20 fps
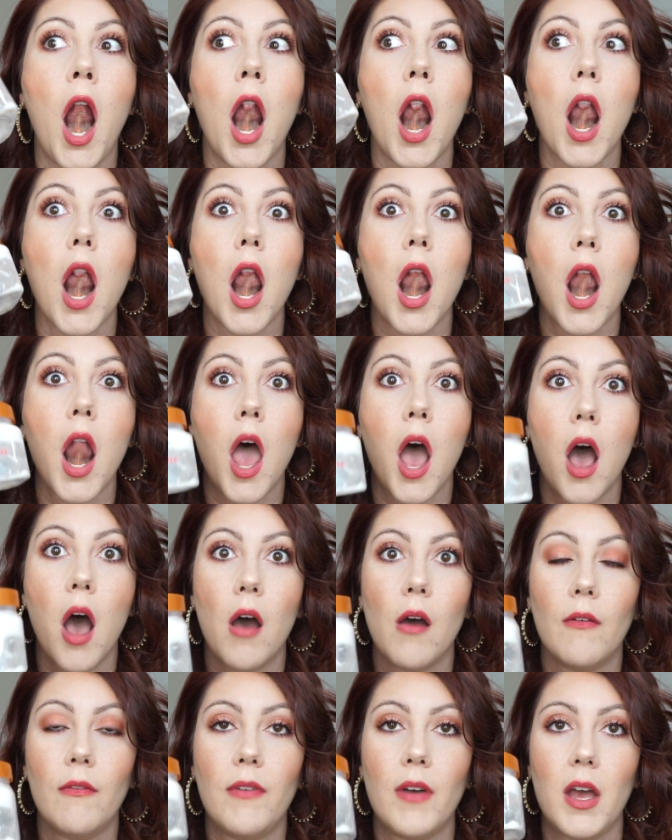
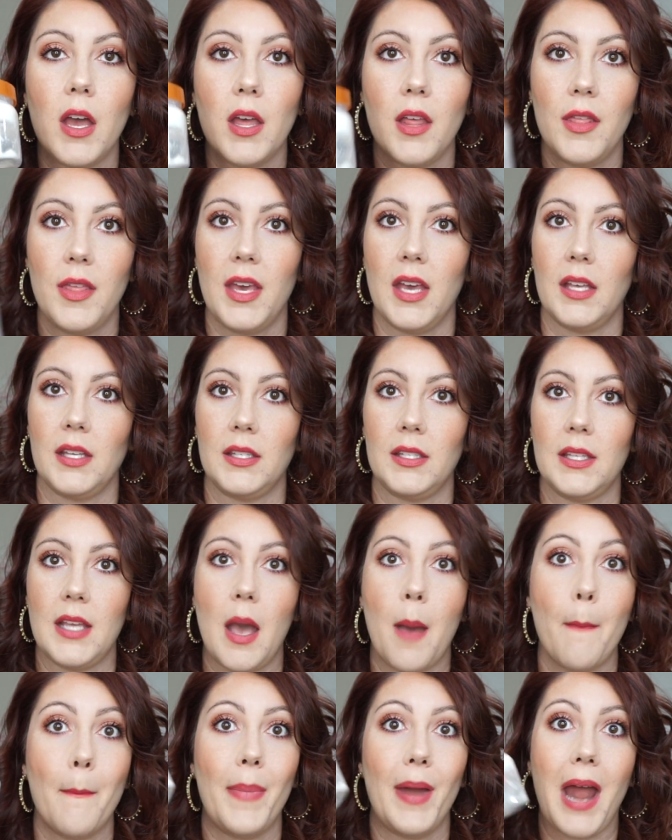Love this.
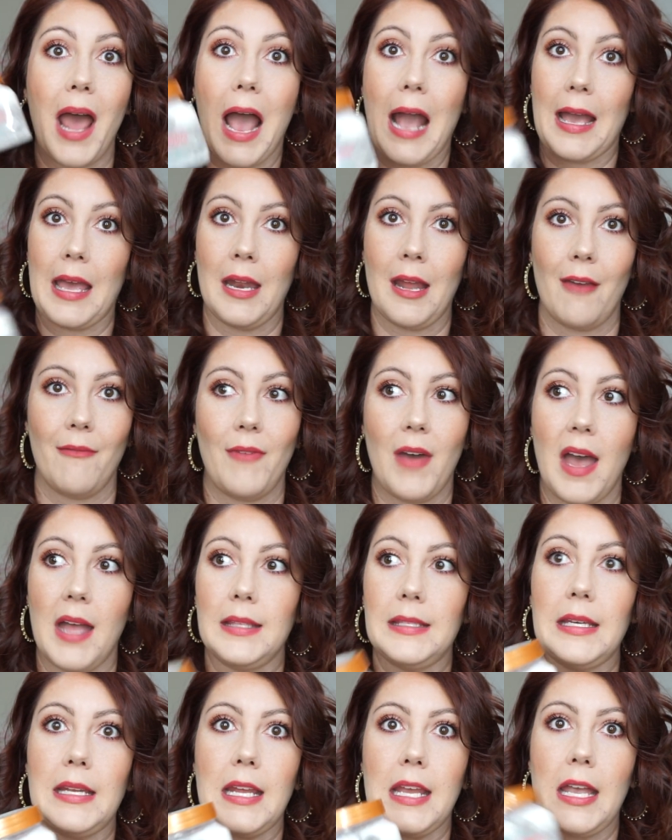But I cannot
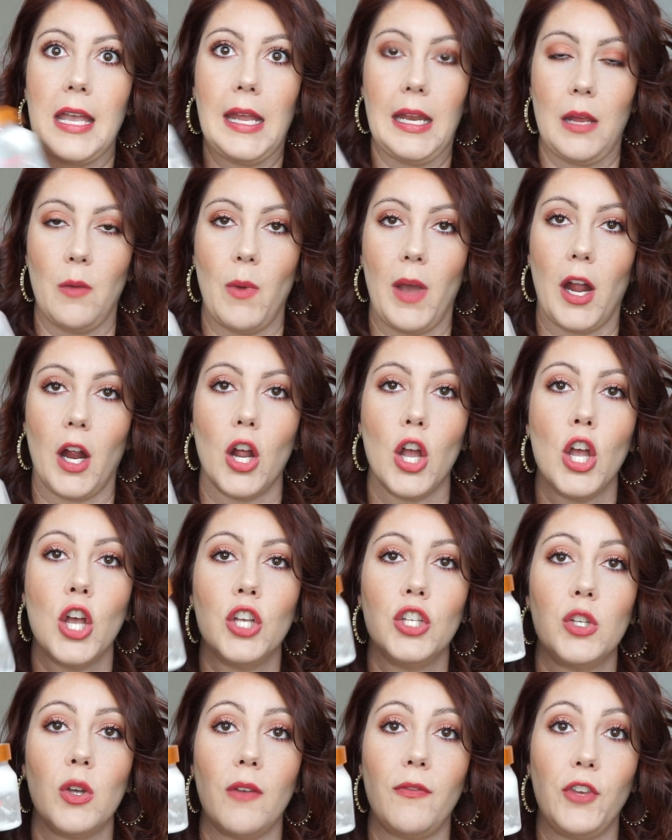find it anywhere.
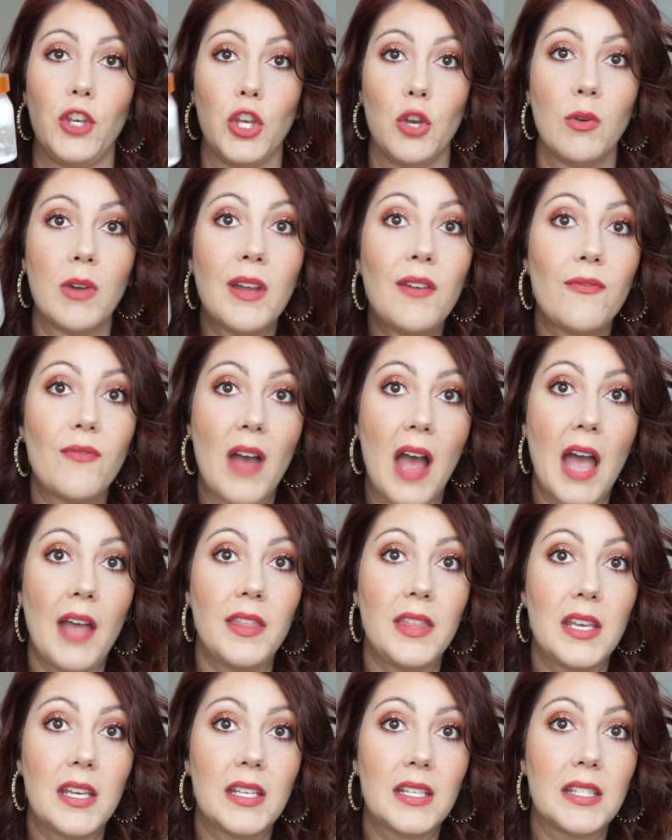So if you can find
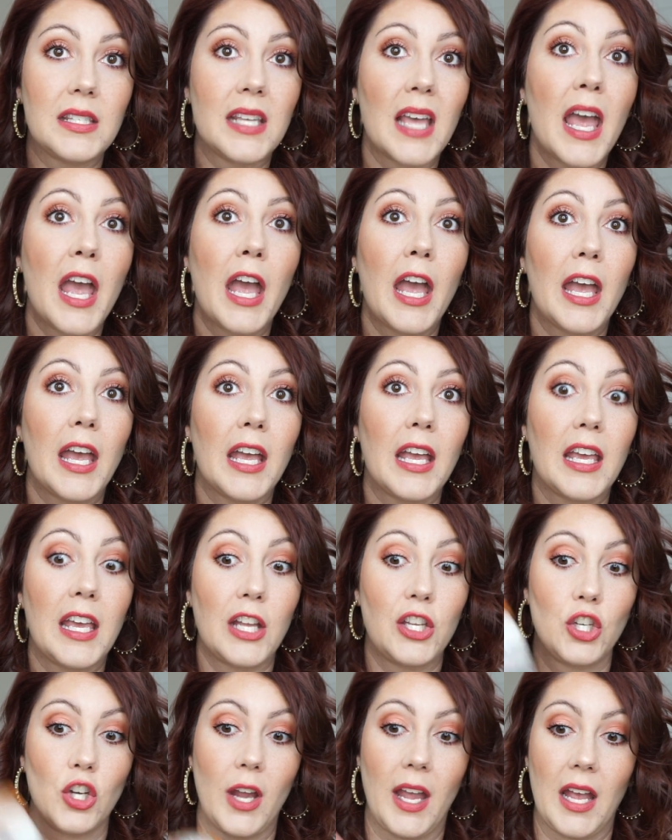this,
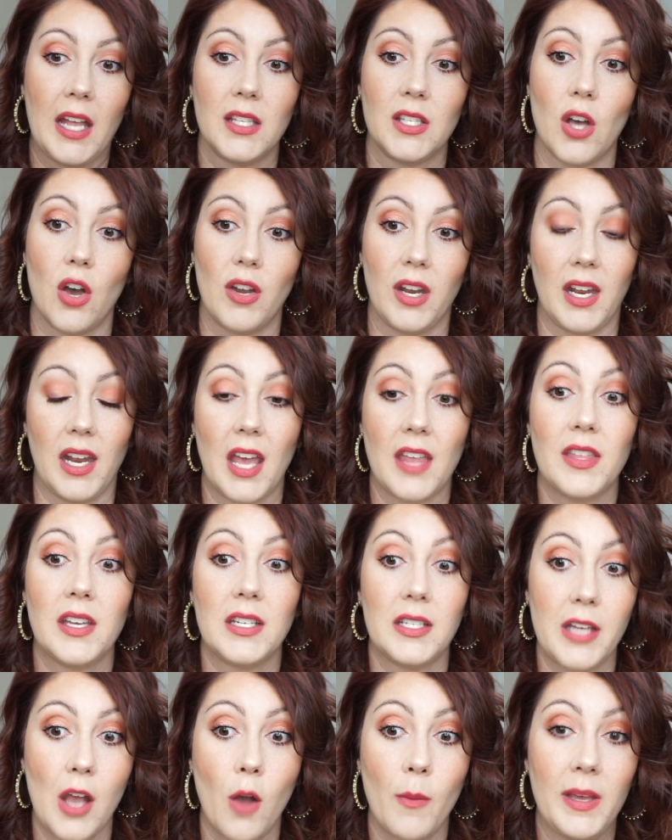get your hands on it and then
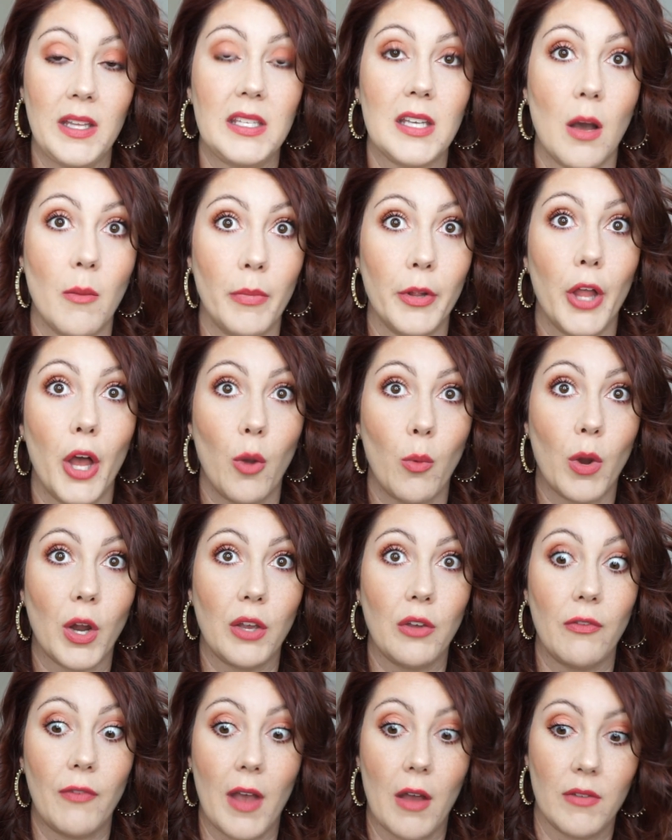tell me down below where
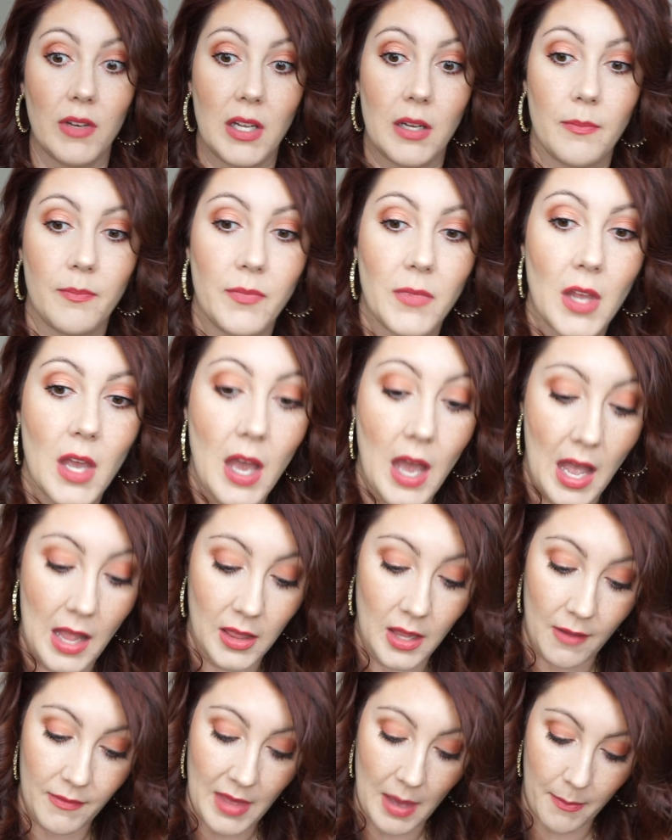you found it. I
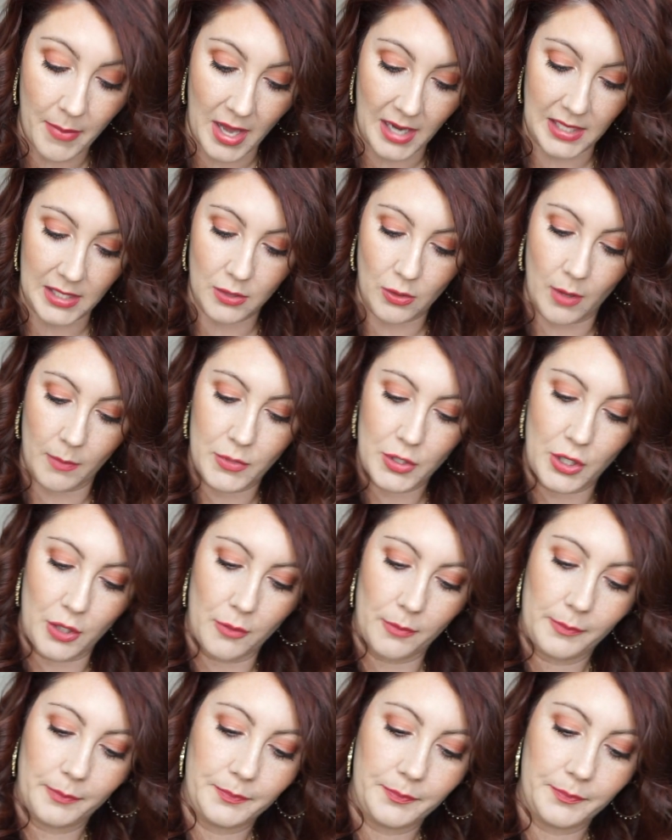love that body scrub too.